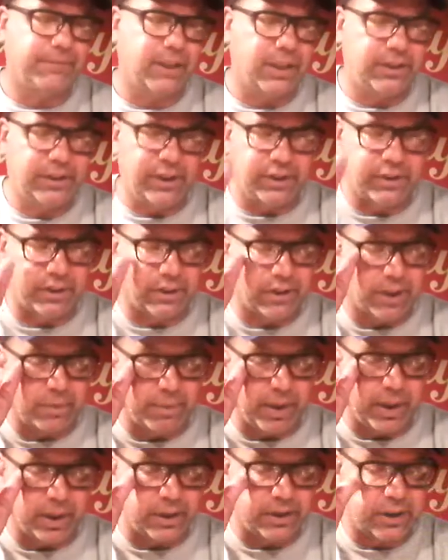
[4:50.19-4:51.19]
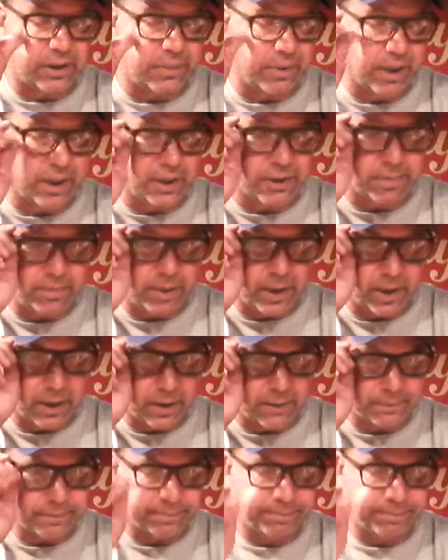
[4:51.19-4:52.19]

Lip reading: It's just a tremendous beer.